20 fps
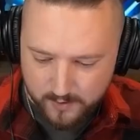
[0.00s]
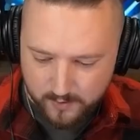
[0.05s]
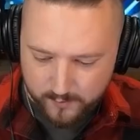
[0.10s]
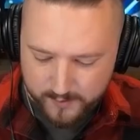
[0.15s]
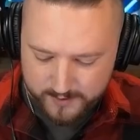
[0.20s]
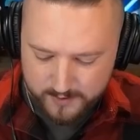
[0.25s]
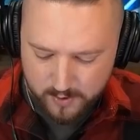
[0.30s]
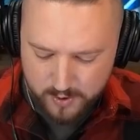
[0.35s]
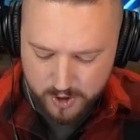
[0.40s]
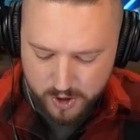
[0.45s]

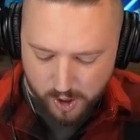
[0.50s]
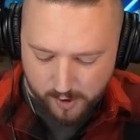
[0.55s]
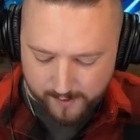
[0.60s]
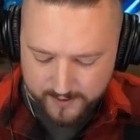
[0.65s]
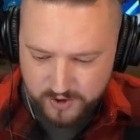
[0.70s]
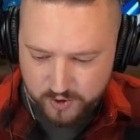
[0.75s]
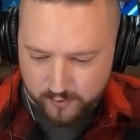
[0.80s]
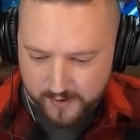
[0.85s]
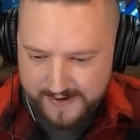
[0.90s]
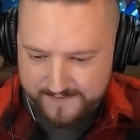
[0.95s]
We can go
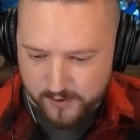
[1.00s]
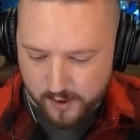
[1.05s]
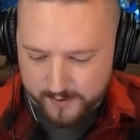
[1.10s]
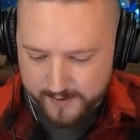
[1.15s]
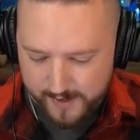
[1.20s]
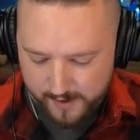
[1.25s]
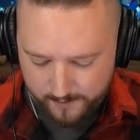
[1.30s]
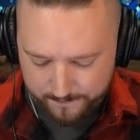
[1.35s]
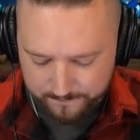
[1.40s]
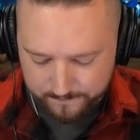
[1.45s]
Guards,
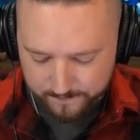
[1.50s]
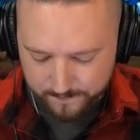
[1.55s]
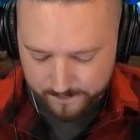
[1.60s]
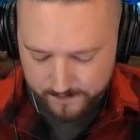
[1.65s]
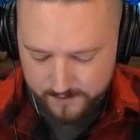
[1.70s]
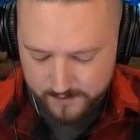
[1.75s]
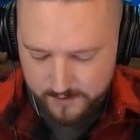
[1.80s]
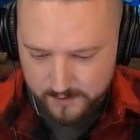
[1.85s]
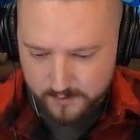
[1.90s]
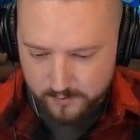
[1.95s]
Graveyard now.
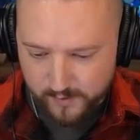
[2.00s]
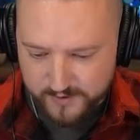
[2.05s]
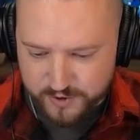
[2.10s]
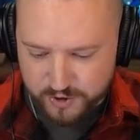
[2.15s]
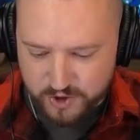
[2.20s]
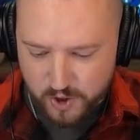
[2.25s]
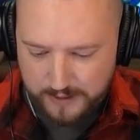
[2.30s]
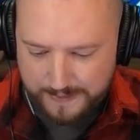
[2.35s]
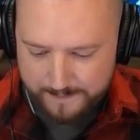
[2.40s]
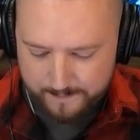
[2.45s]
Where's
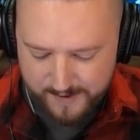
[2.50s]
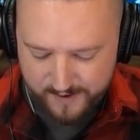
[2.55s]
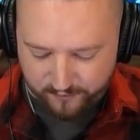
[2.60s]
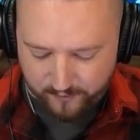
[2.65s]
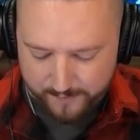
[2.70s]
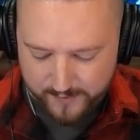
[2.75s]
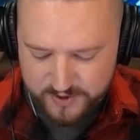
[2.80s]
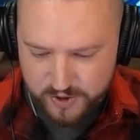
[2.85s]
your Darkarm, my friend?